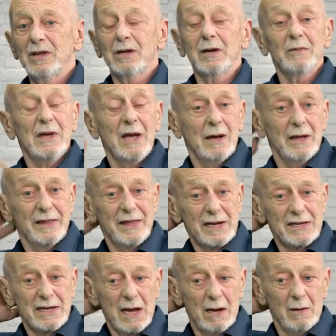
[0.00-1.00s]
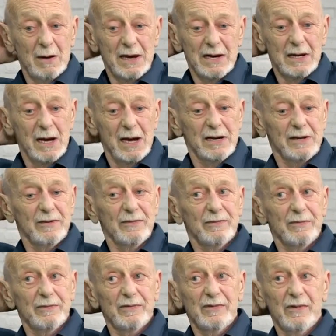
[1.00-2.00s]
company. And that's how I kind
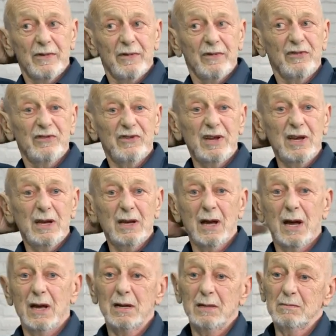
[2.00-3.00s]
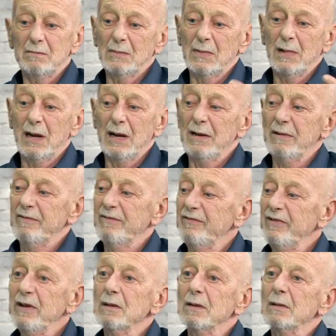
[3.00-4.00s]
of see, I
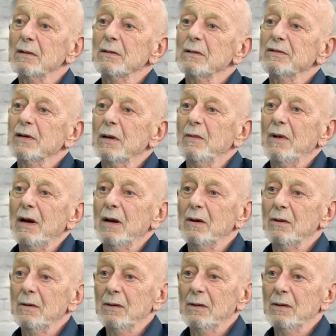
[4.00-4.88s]
feel somehow.